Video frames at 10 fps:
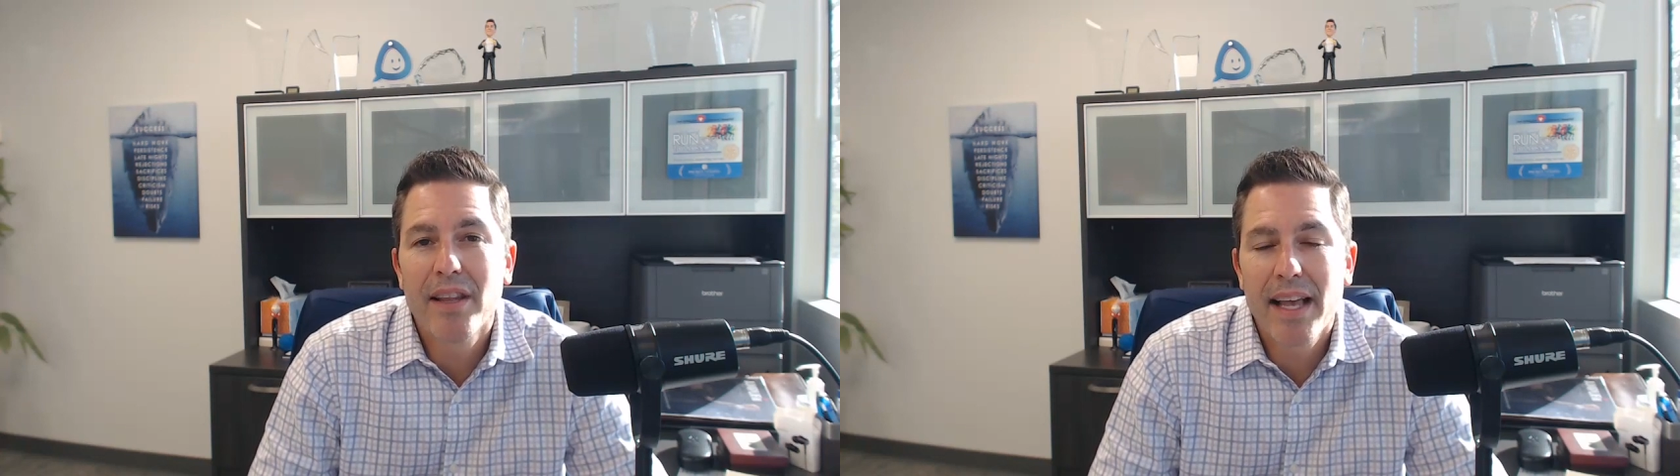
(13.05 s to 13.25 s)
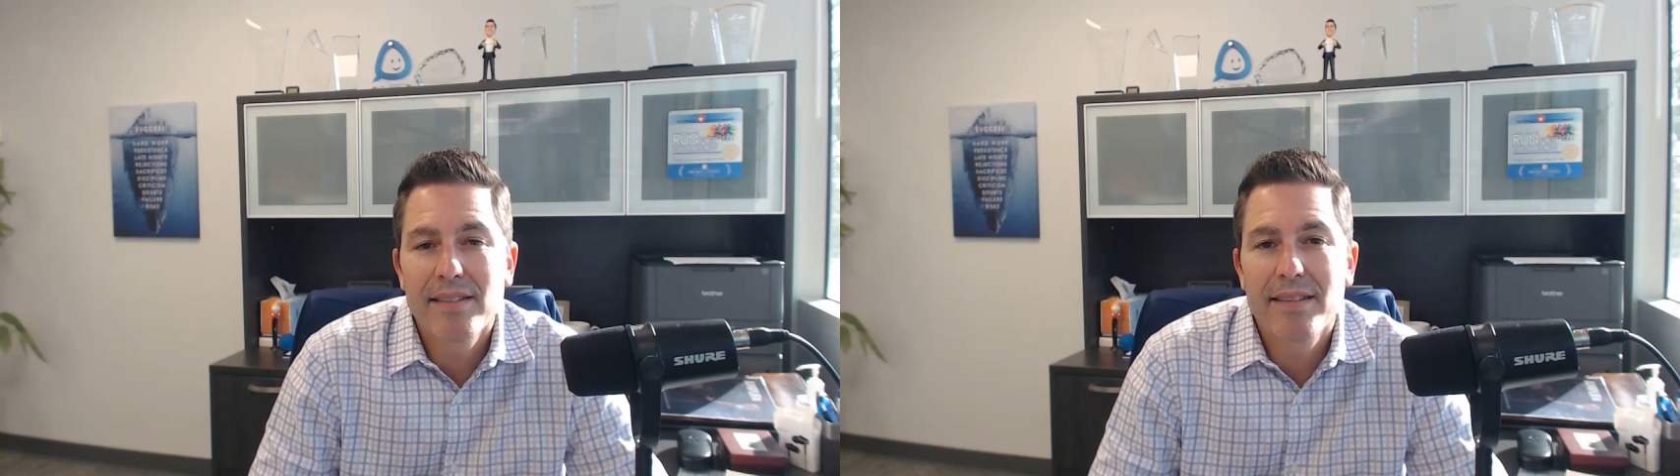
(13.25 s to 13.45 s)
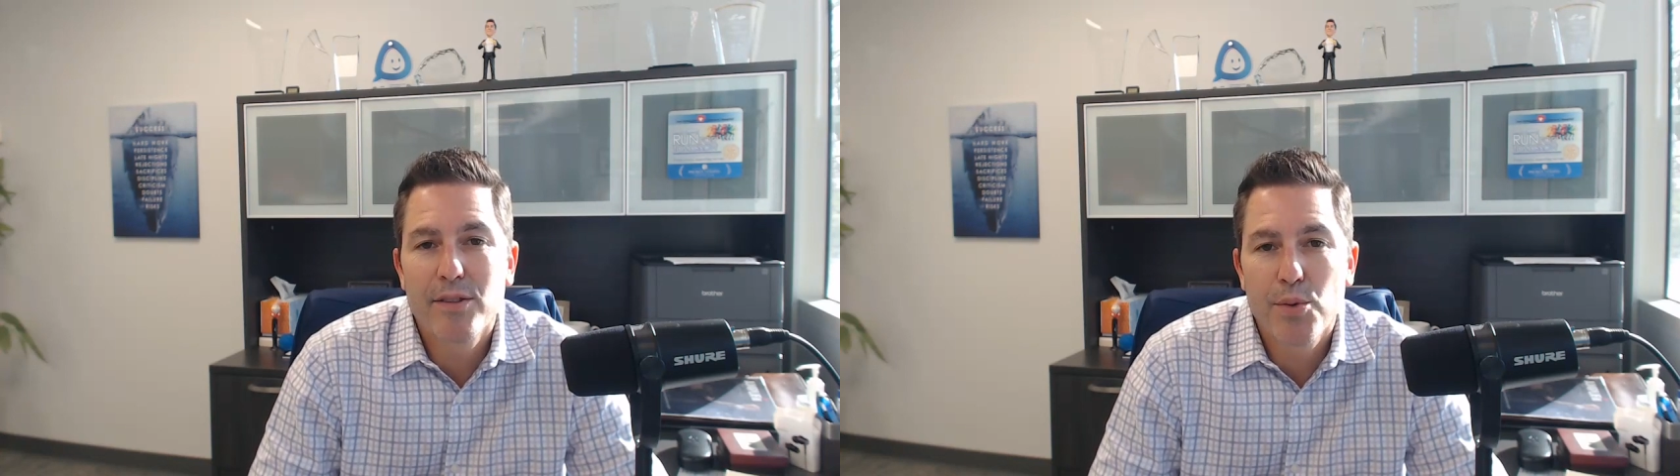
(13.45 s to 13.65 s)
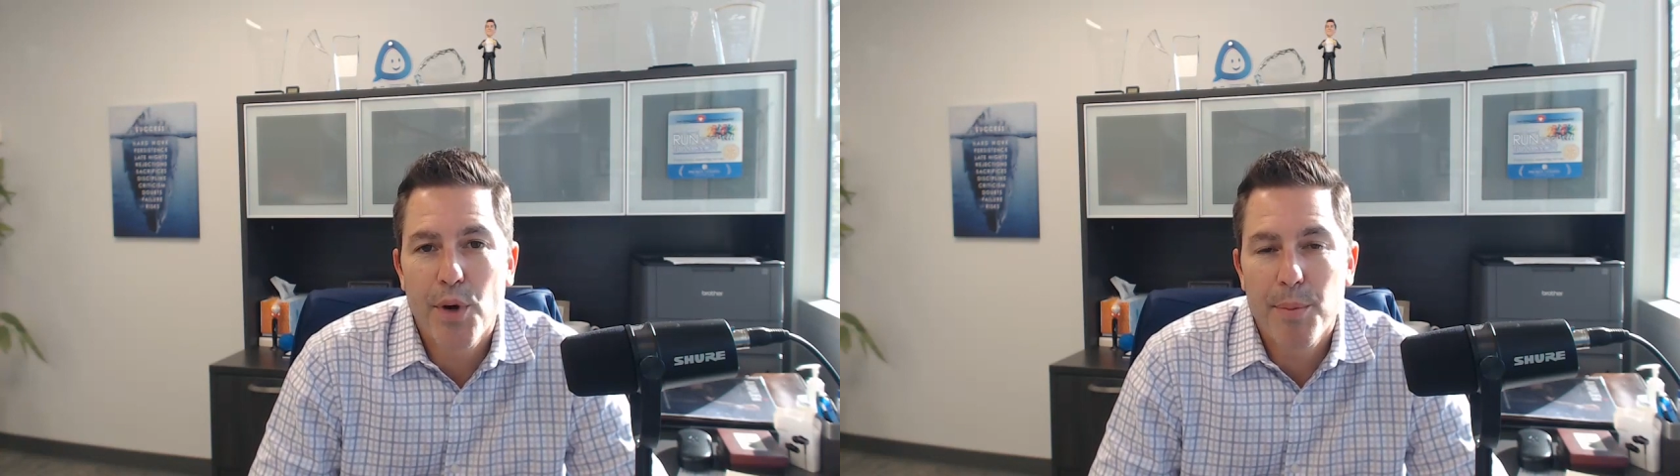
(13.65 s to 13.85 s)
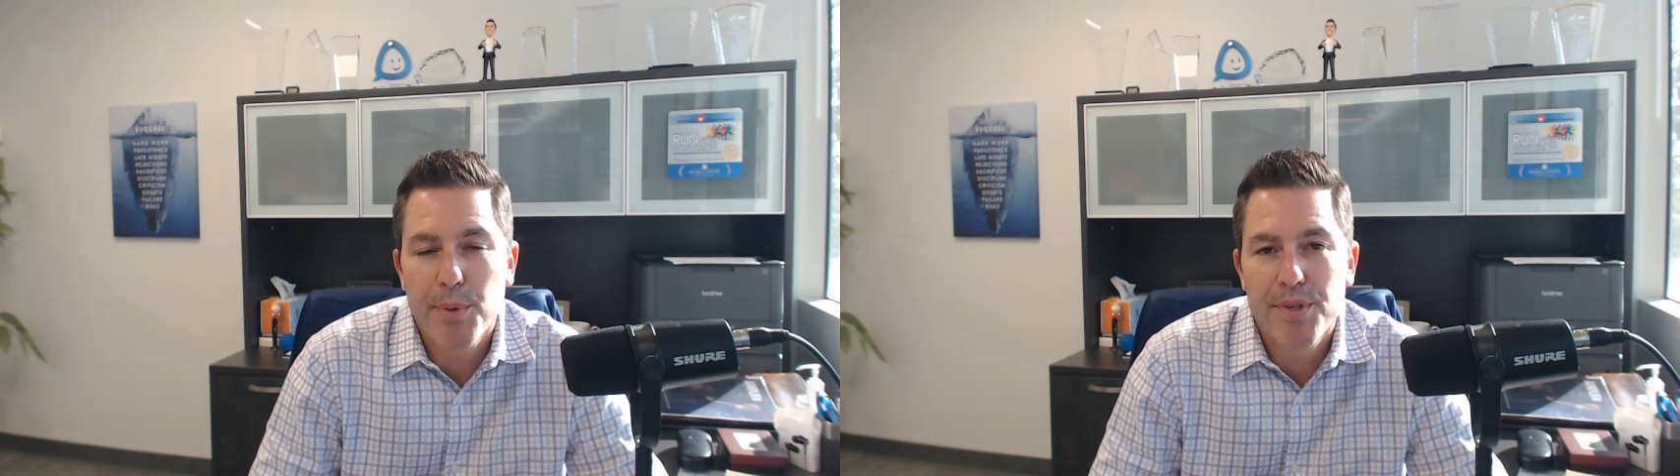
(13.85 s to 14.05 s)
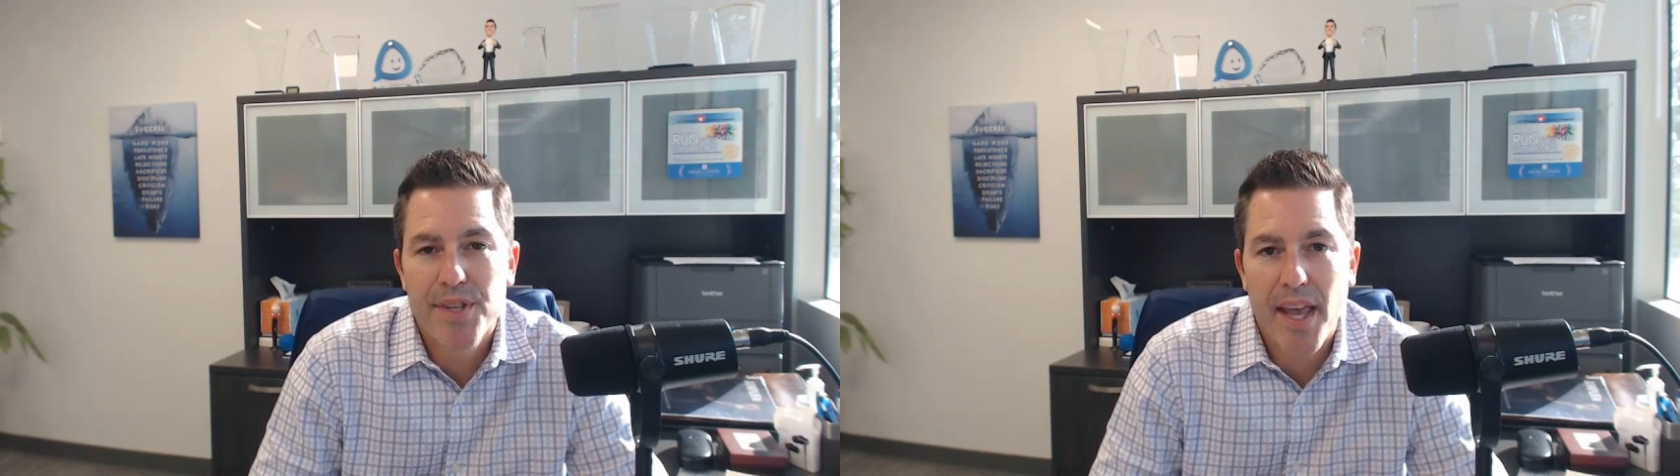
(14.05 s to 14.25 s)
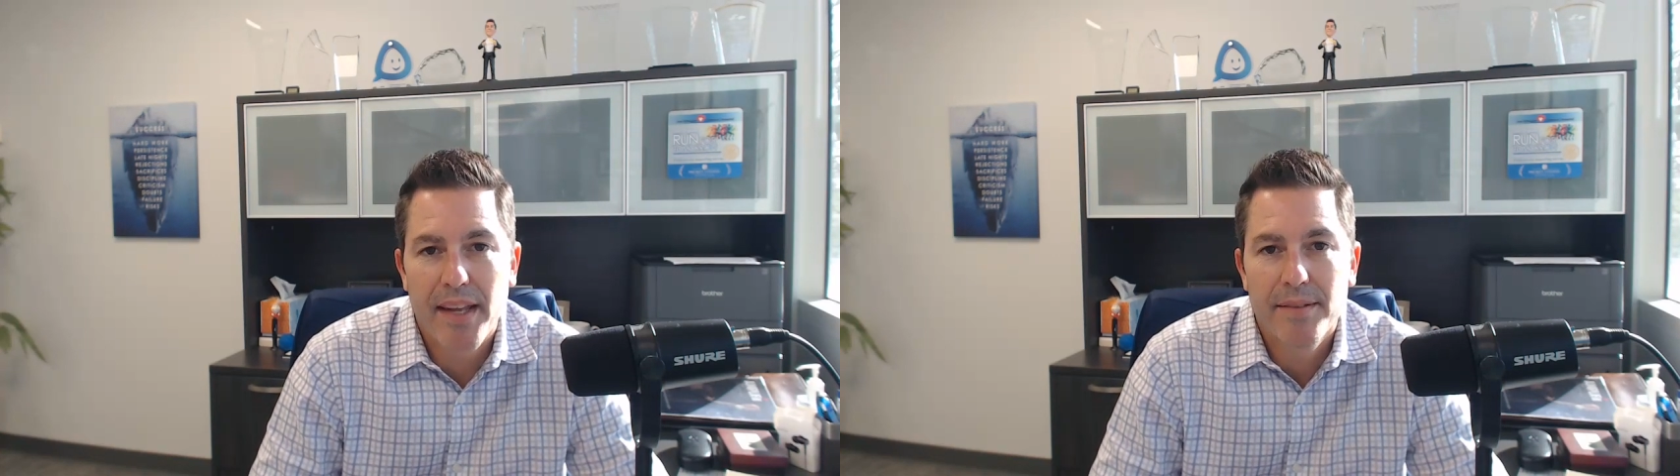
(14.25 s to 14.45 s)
less than 20%.